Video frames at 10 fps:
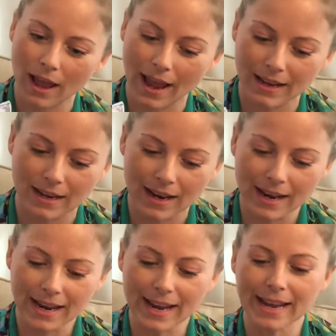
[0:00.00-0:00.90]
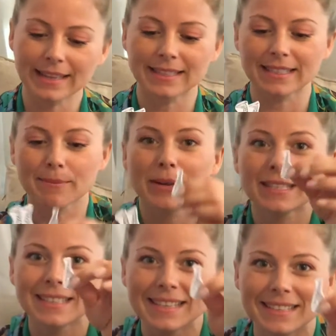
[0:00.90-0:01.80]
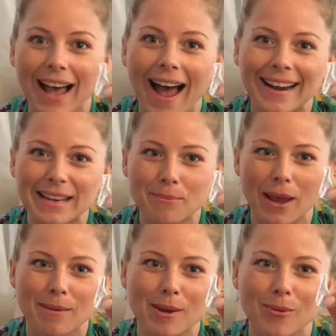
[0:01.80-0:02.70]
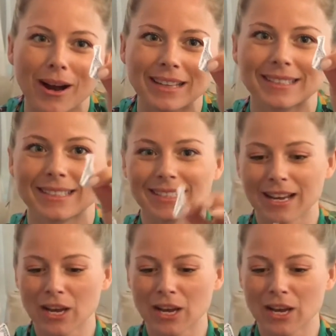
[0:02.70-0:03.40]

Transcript: and itsy bitsy tiny baby ones.